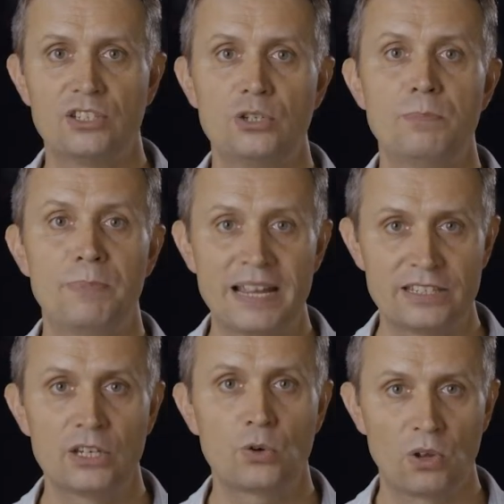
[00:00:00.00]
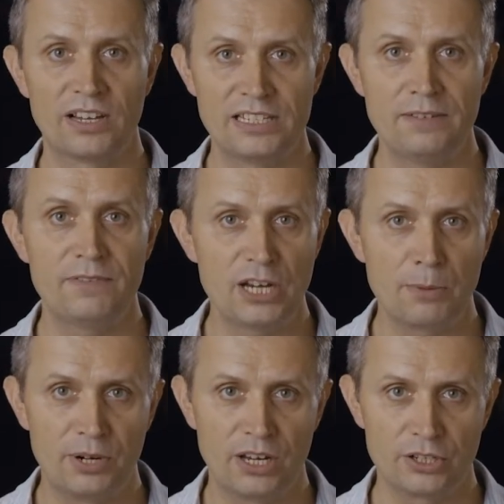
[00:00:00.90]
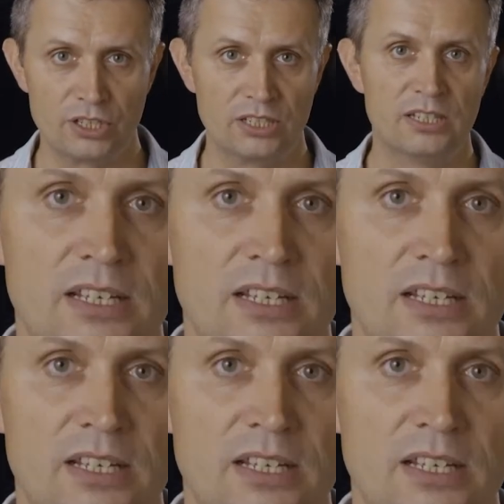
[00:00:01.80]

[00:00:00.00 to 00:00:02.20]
to better quality video production.